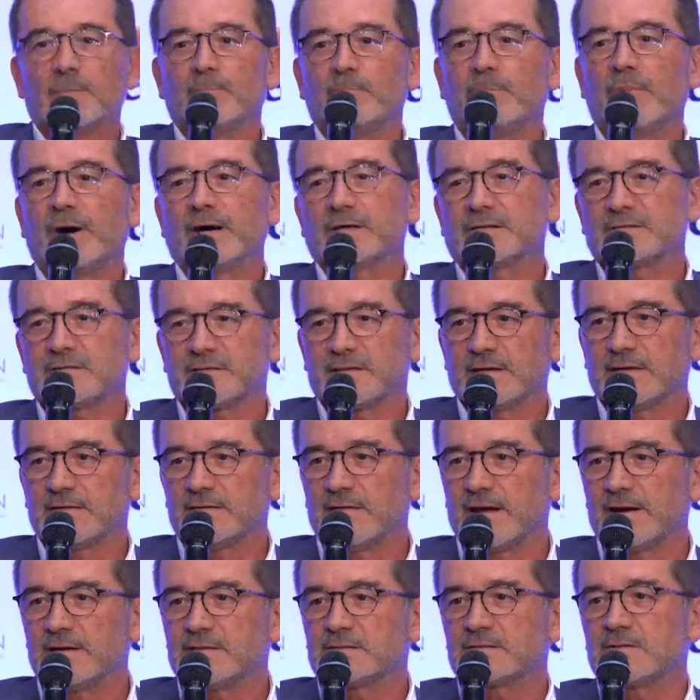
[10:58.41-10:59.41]
but
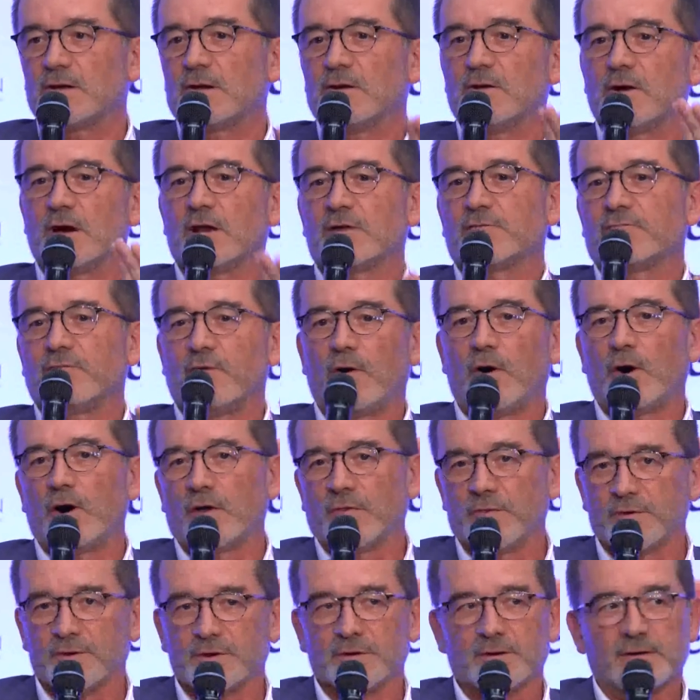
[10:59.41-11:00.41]
there is a lot of
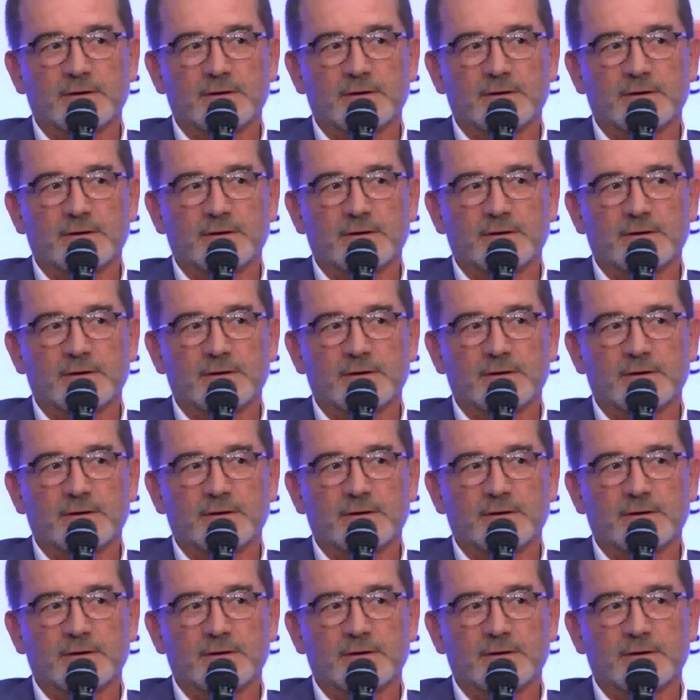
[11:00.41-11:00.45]
other